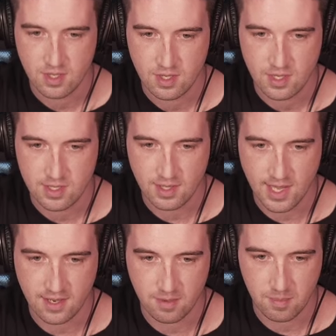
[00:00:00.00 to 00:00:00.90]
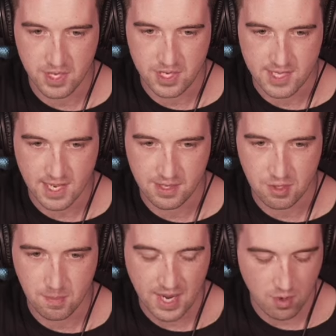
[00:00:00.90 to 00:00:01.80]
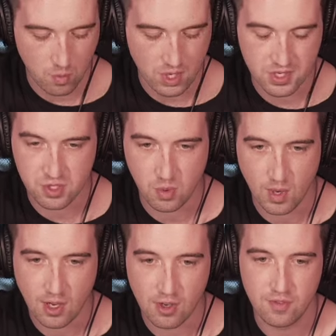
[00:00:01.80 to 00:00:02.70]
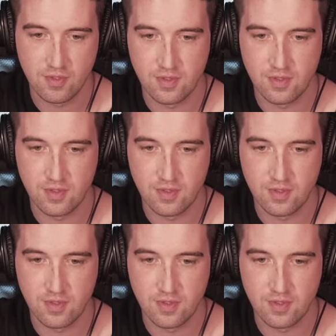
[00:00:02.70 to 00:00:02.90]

So that'll bring us down to about 112,